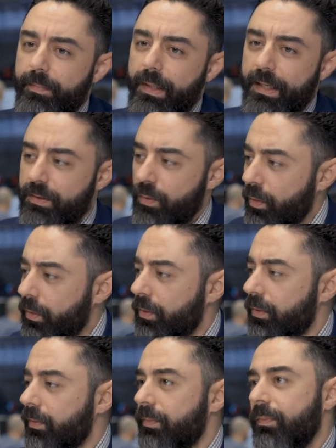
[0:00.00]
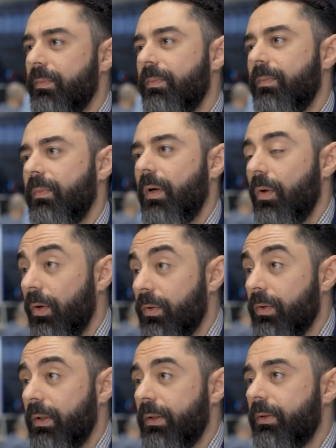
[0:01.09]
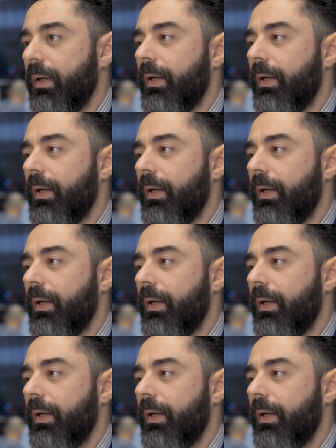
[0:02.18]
has local logs on it.